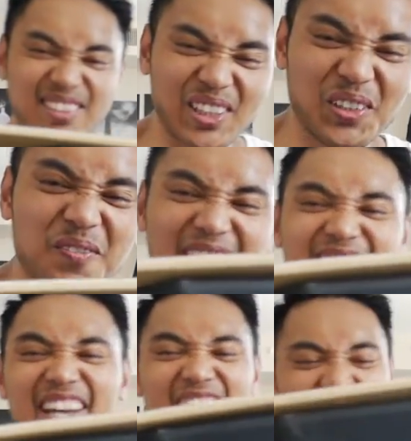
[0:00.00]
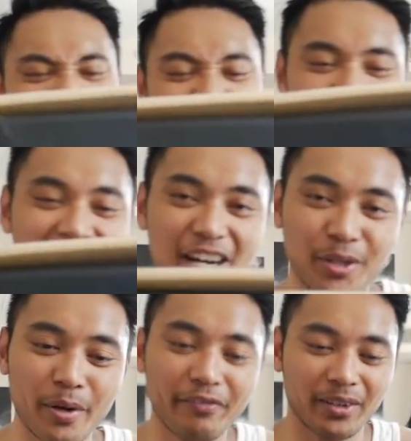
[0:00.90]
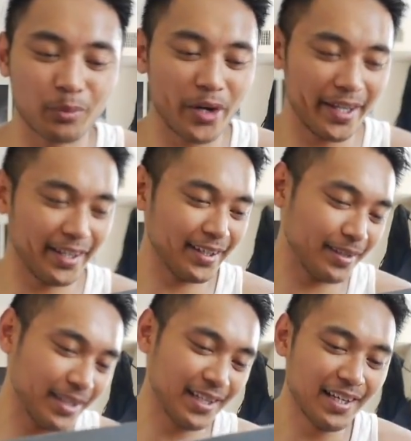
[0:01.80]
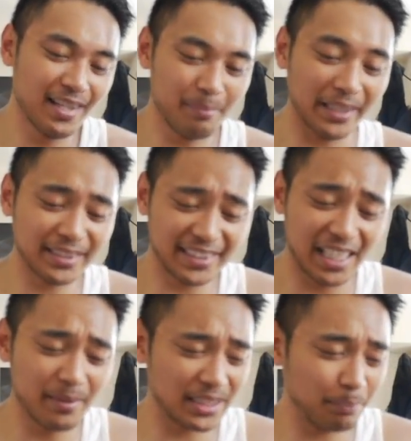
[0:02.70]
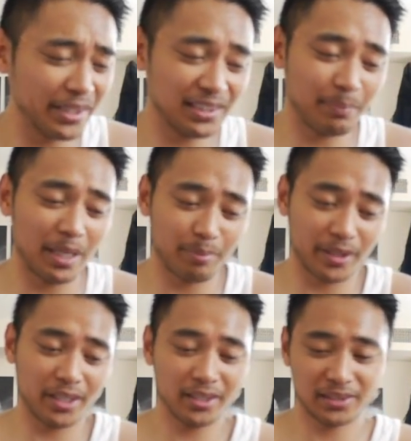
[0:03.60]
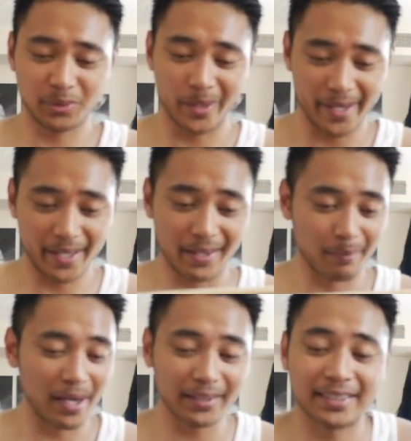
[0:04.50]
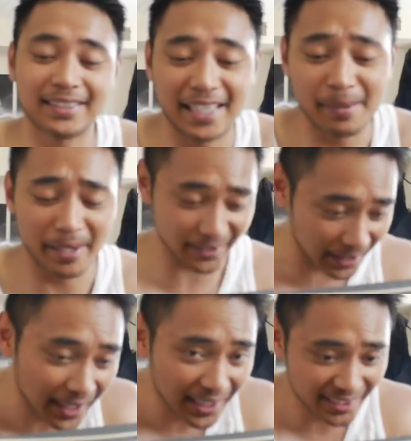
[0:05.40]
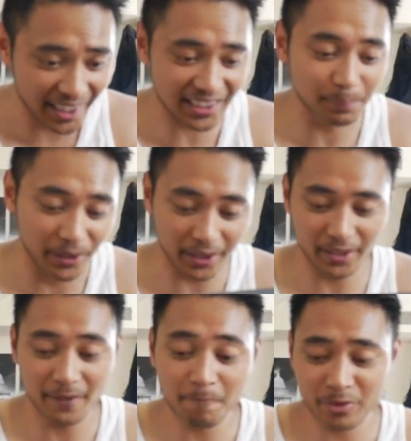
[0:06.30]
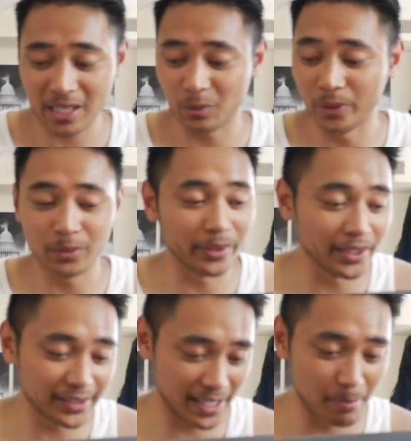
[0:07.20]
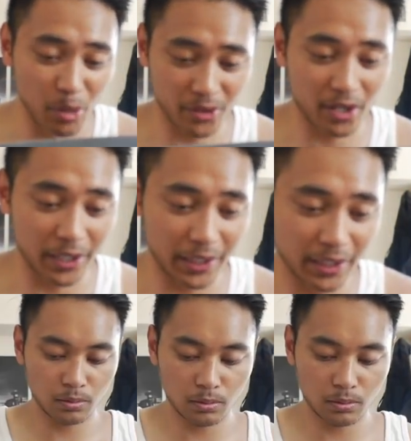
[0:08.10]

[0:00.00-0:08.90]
so much heavier now. It went from weighing about the same as a piece of paper to weighing about the same as a textbook with wheels and a motor on it.